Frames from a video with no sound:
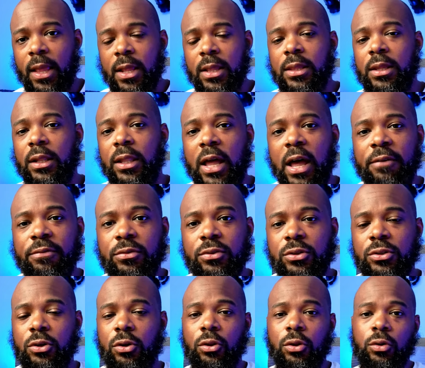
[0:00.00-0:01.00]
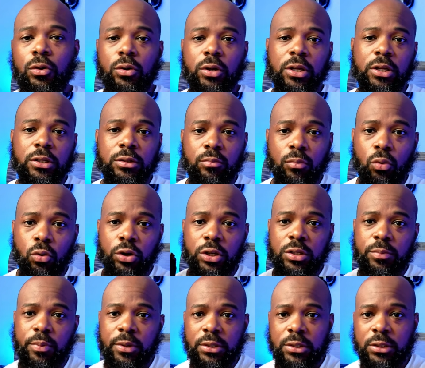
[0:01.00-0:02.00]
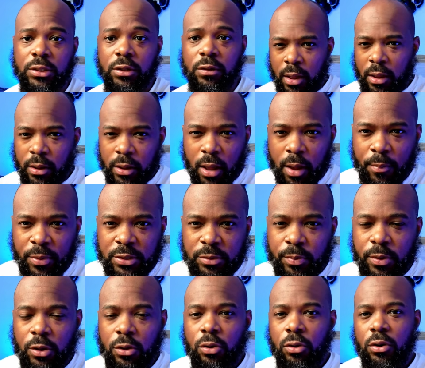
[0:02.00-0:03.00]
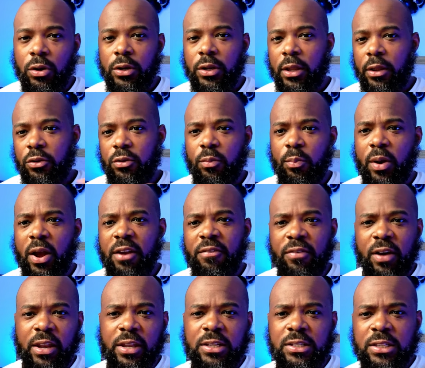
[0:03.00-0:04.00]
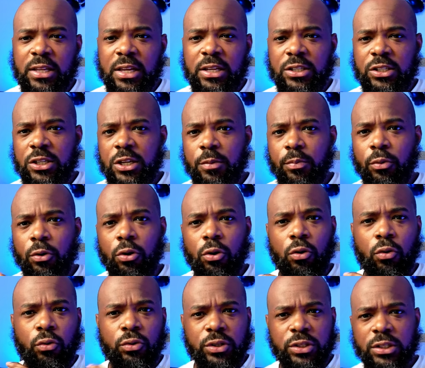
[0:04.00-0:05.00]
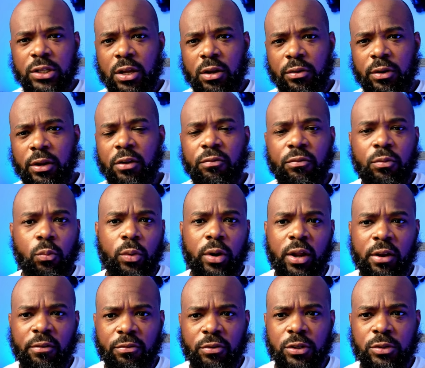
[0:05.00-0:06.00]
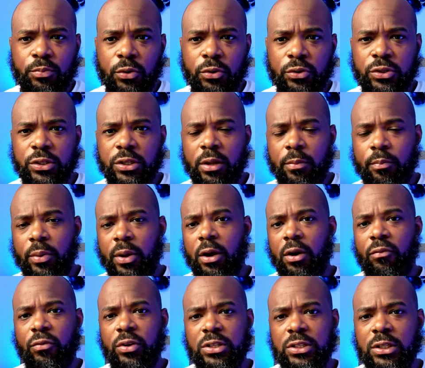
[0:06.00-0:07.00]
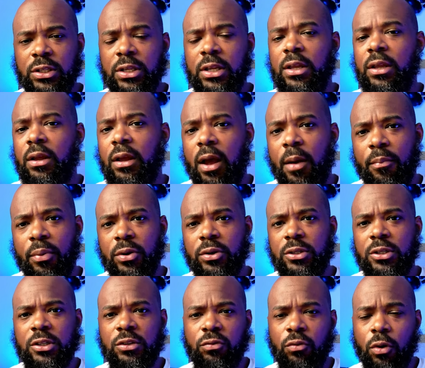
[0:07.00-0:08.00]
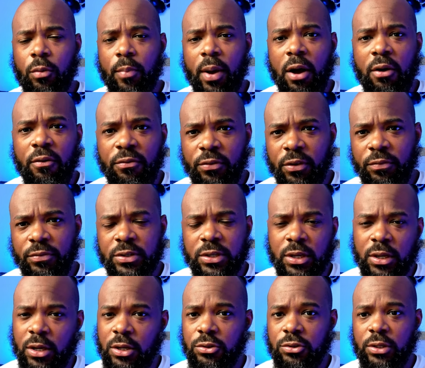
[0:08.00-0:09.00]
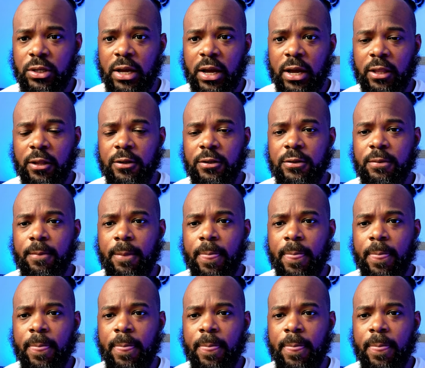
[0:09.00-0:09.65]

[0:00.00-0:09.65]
The LiveU Solo is more expensive. I'm going to speak on, you probably find these things cheaper on sale now from when I first purchased it, but originally I purchased for about $1,500.